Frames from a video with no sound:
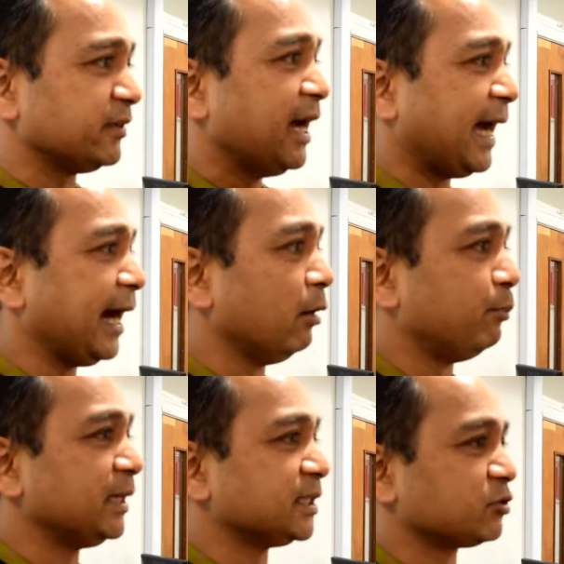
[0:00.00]
of how
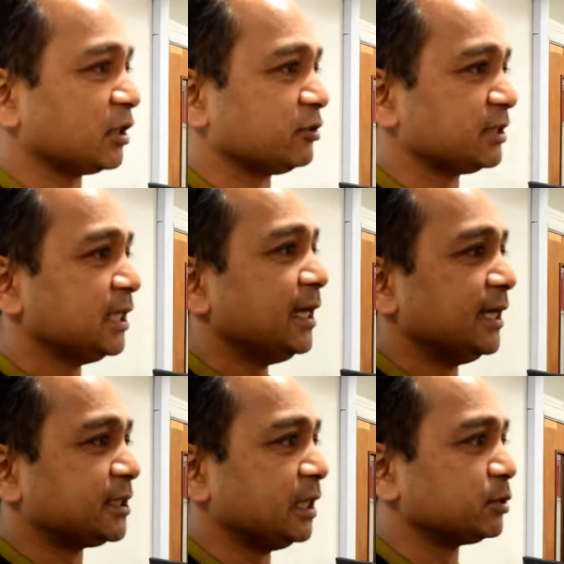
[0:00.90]
big the structure is,
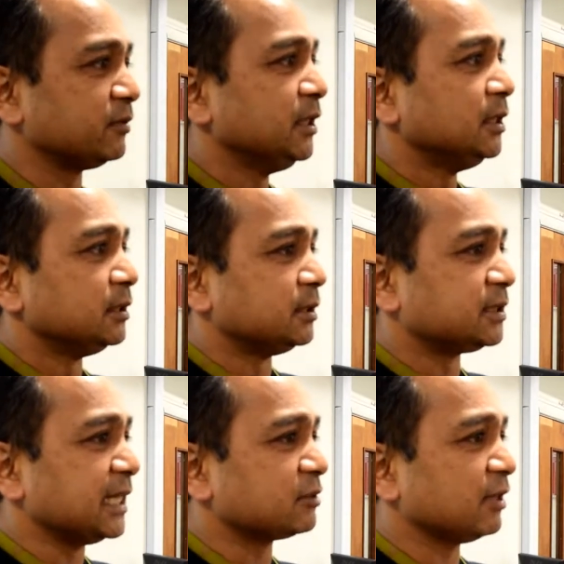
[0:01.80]
in terms of
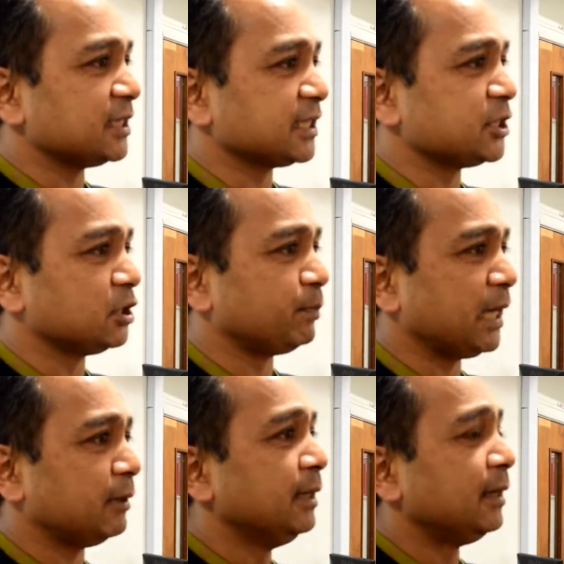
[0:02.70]
centralization of
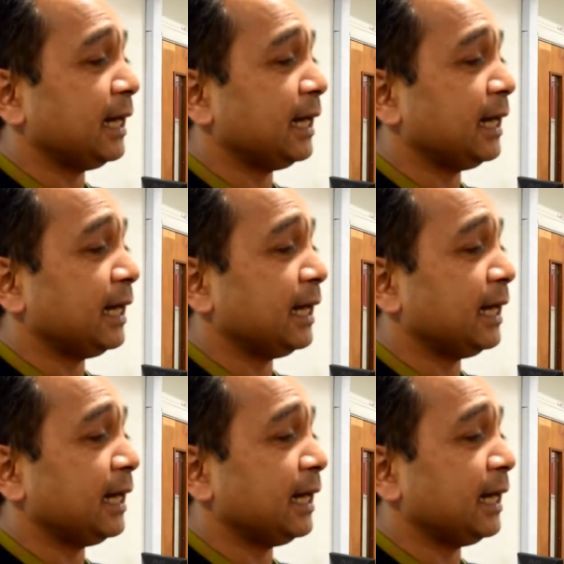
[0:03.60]
power,